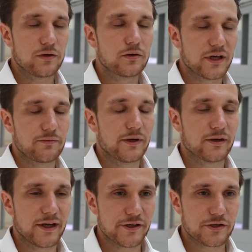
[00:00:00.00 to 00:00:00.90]
you look at
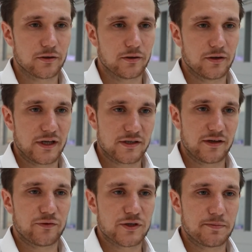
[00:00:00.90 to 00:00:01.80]
regulation, there's a
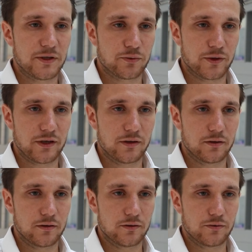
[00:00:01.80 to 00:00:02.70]
difference
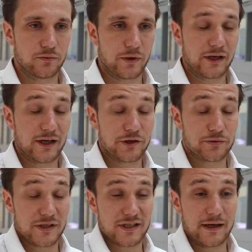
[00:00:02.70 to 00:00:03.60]
between
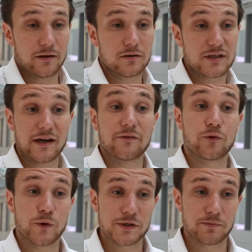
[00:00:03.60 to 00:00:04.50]
regulatory standards and
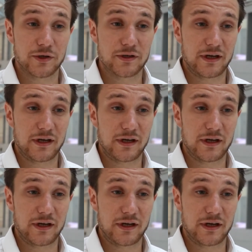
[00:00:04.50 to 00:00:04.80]
enforcement.